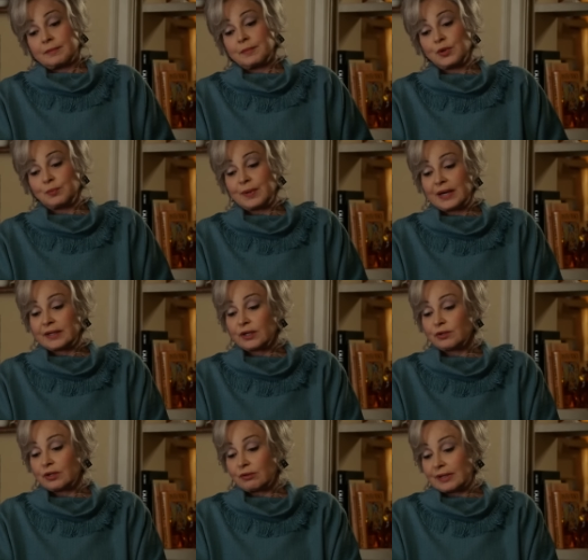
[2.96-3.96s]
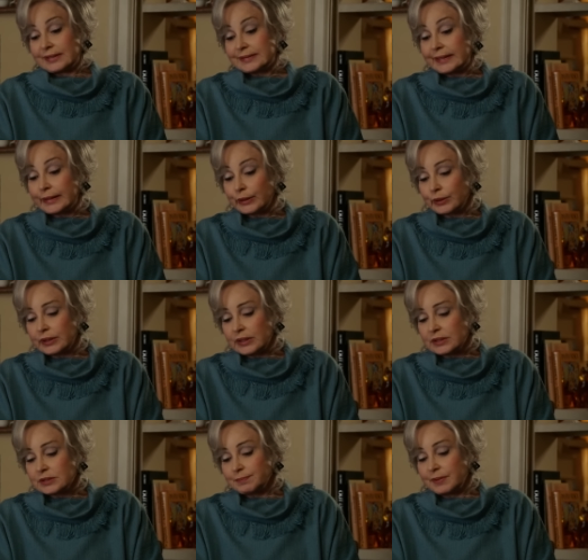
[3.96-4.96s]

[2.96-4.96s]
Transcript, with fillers: Moonpie, I know you don't like to hear this,